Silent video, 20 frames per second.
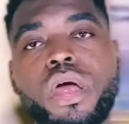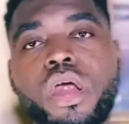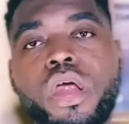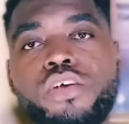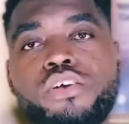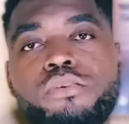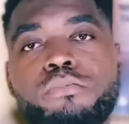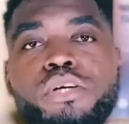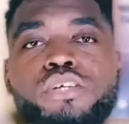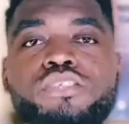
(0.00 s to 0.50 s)

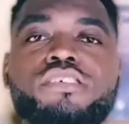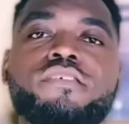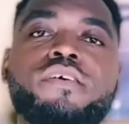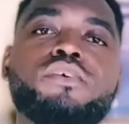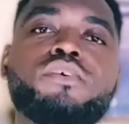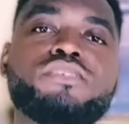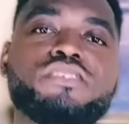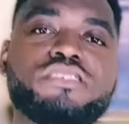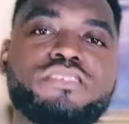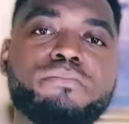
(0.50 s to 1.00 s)
Reproductive
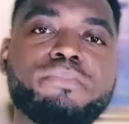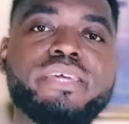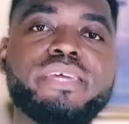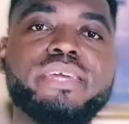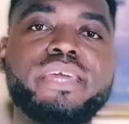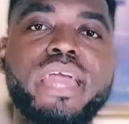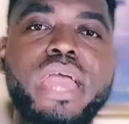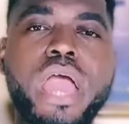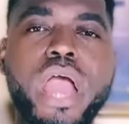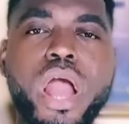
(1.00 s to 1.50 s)
health is simply
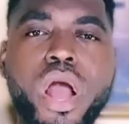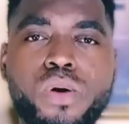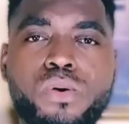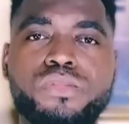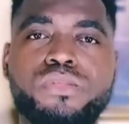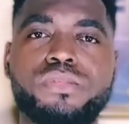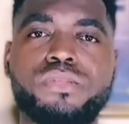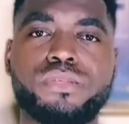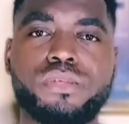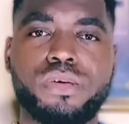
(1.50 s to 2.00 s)

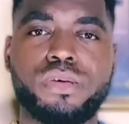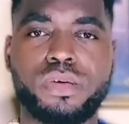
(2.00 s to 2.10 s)
health